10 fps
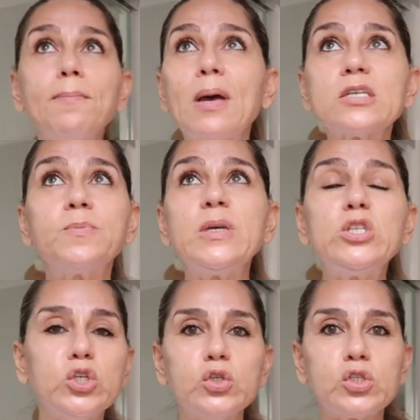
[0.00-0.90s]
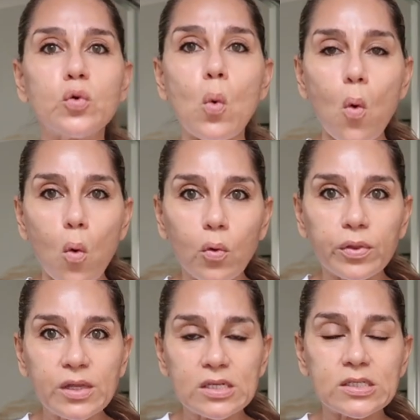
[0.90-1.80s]
must be due to all
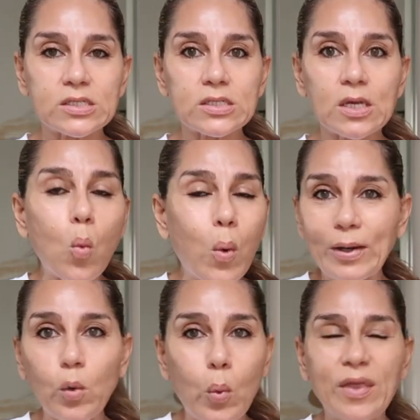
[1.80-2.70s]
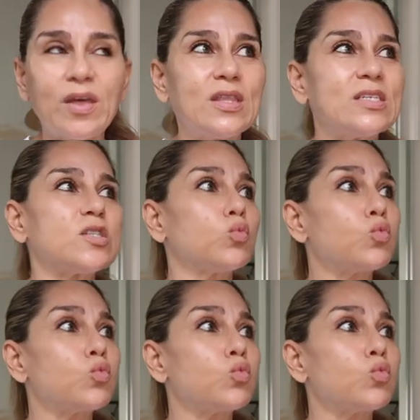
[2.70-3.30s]
this wet weather, this